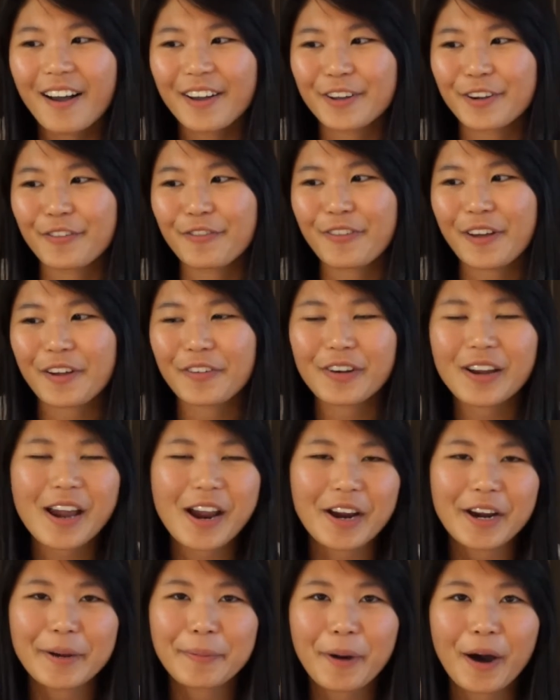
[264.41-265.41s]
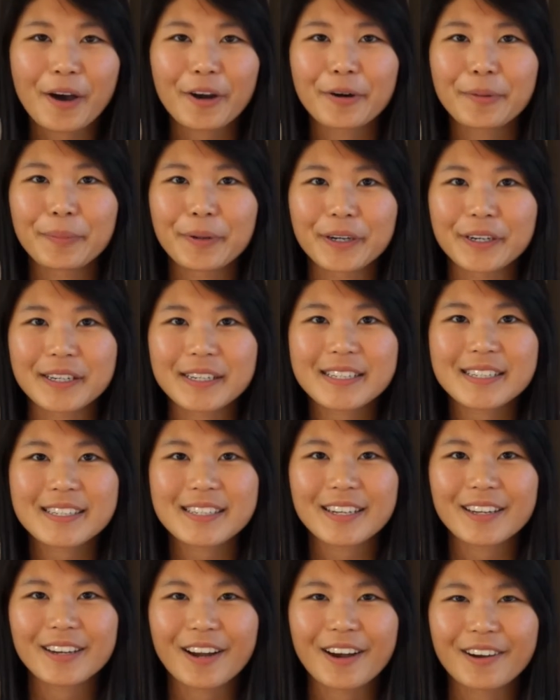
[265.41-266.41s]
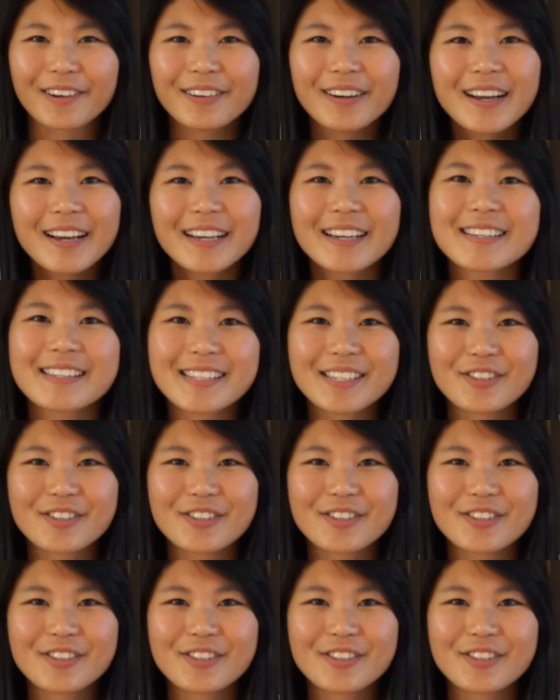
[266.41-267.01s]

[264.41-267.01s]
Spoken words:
your favorite Harry Potter books, because